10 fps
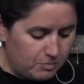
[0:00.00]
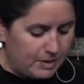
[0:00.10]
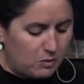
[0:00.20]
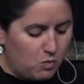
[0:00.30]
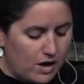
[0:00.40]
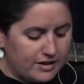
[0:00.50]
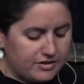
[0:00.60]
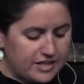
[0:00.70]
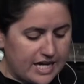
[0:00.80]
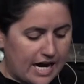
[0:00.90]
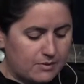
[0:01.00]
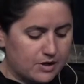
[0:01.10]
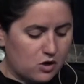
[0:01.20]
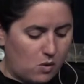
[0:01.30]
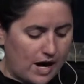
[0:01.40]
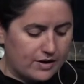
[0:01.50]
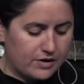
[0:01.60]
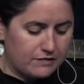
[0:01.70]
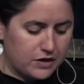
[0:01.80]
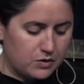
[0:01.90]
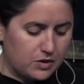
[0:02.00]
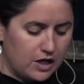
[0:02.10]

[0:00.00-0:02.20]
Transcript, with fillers: but one thing I require of you